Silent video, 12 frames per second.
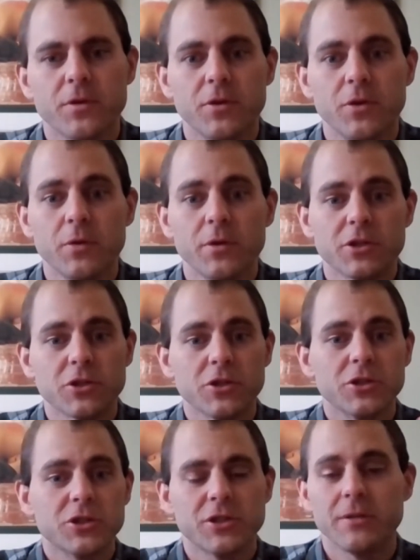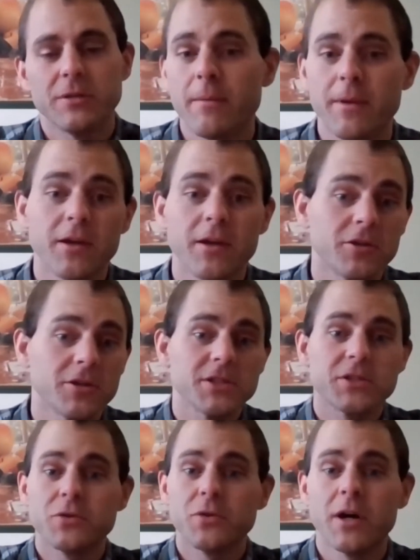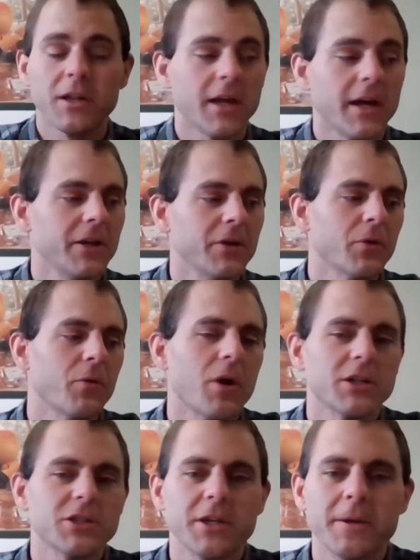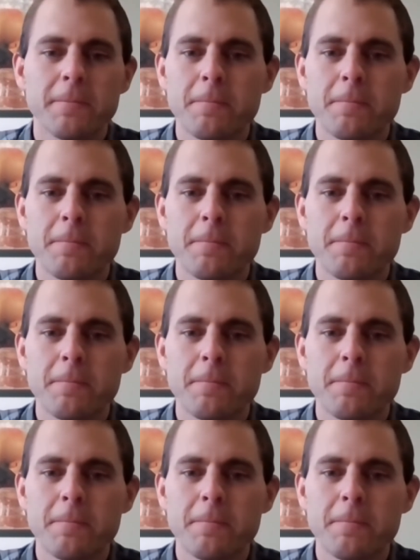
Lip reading: you in the church and maybe others online who are watching,